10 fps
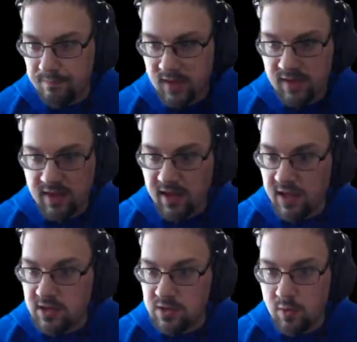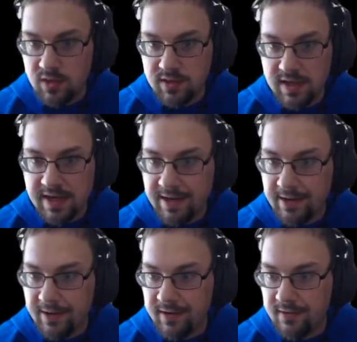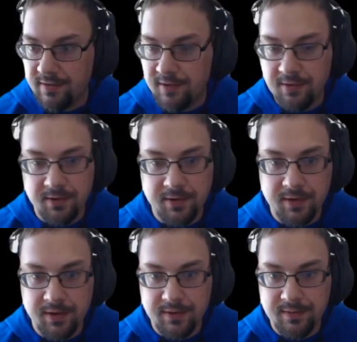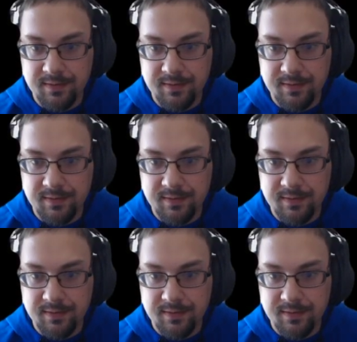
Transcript: think I actually want to hire another hero here.